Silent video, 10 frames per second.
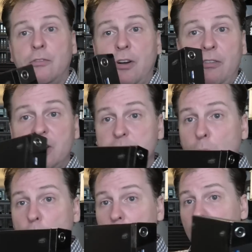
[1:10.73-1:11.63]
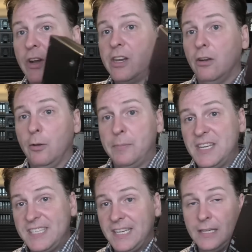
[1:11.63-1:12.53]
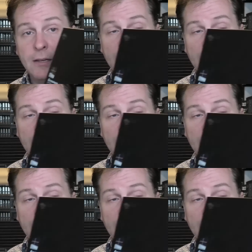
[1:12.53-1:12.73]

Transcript: very small regular PC.